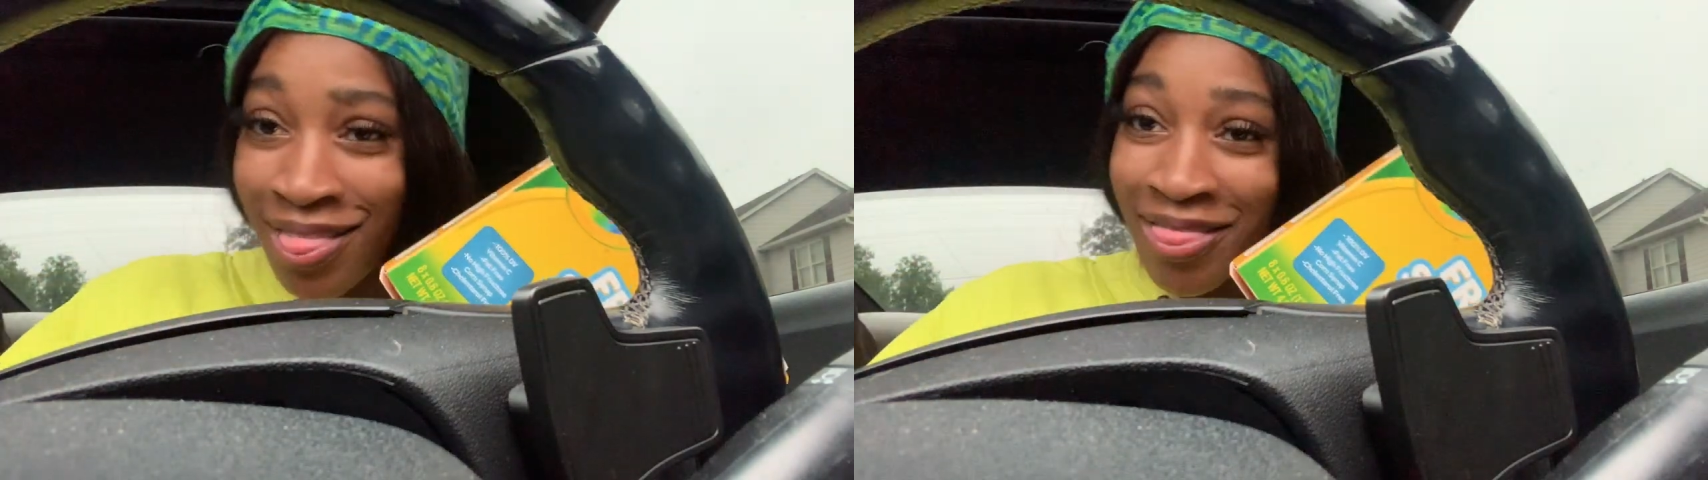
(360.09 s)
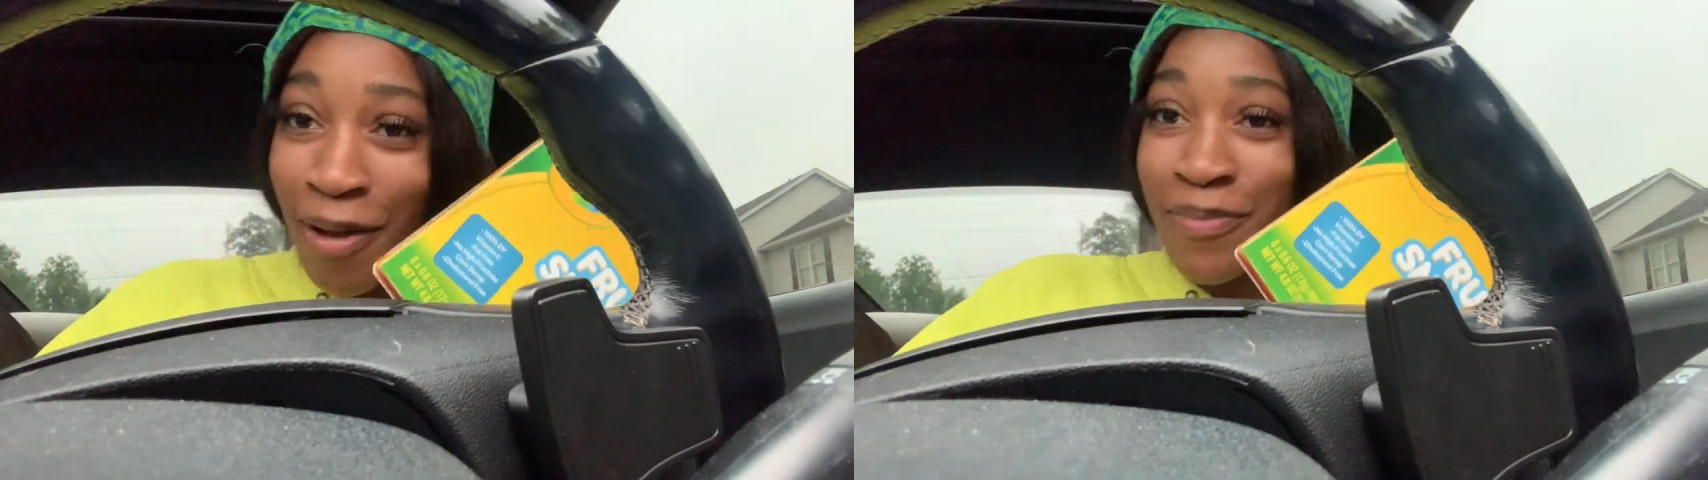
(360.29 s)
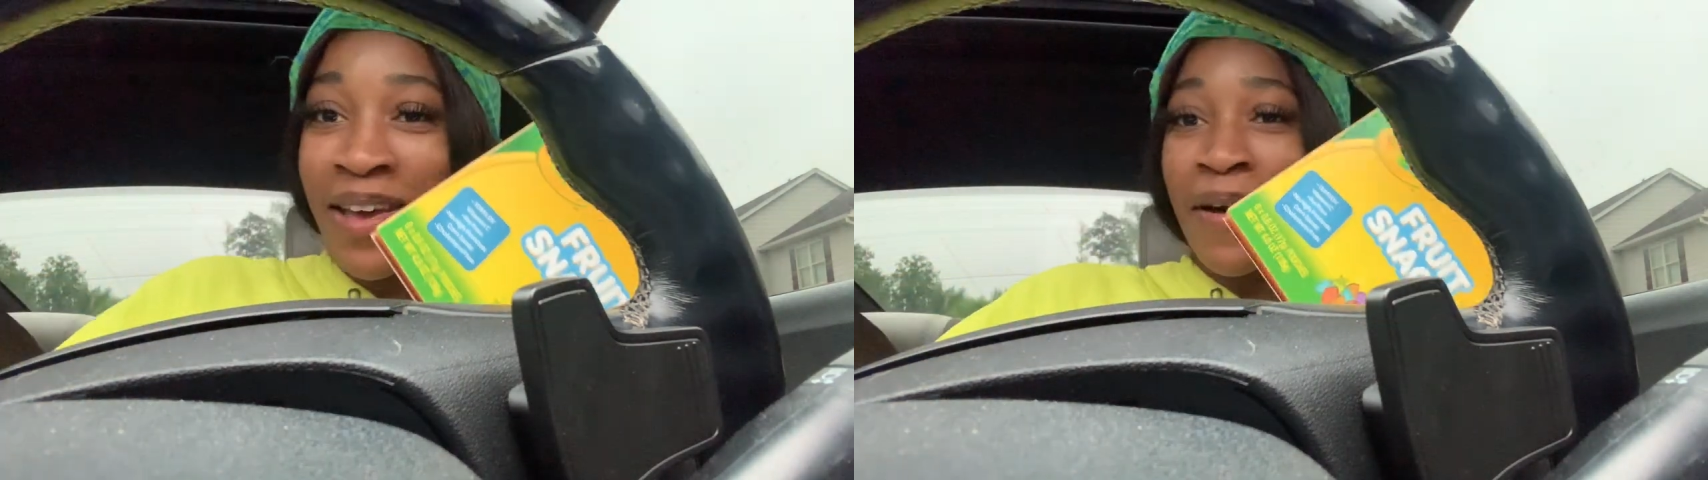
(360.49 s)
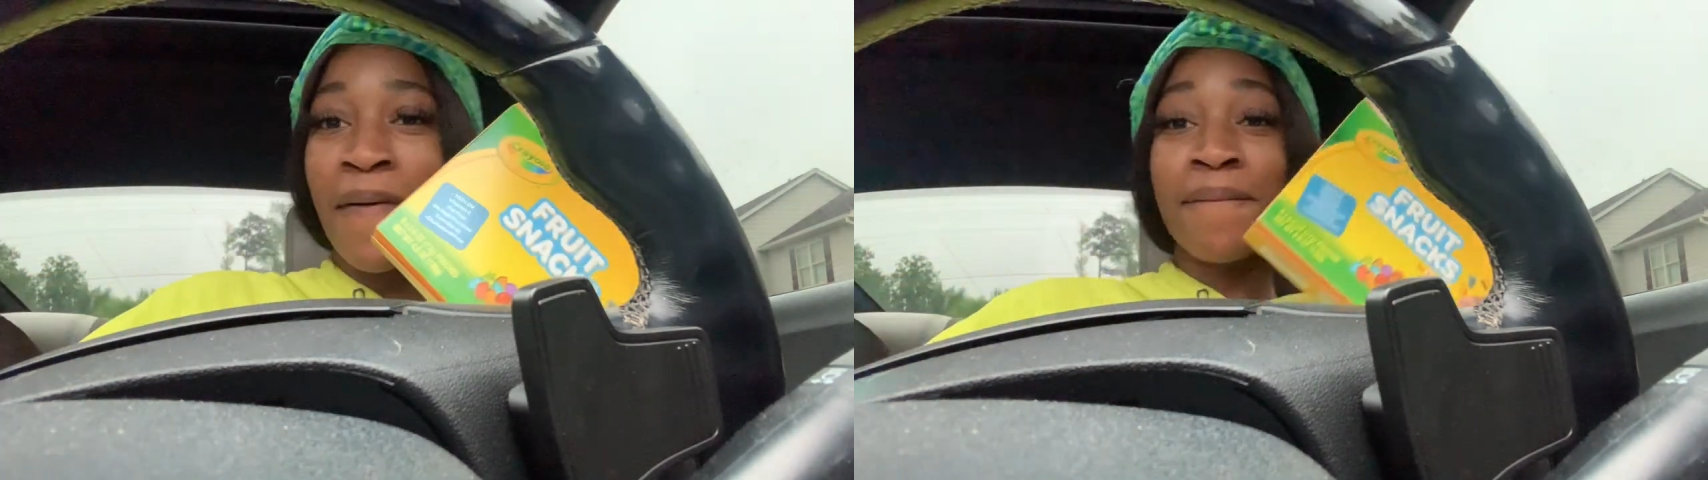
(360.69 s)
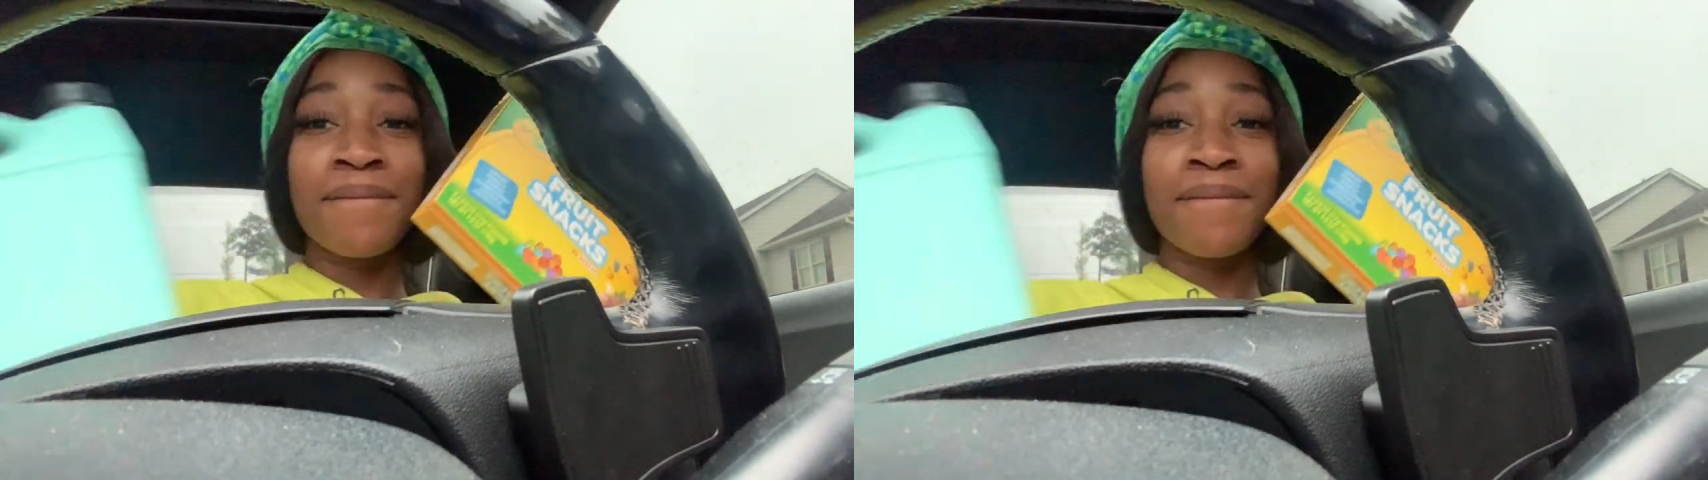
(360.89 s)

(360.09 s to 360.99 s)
Thumbnail.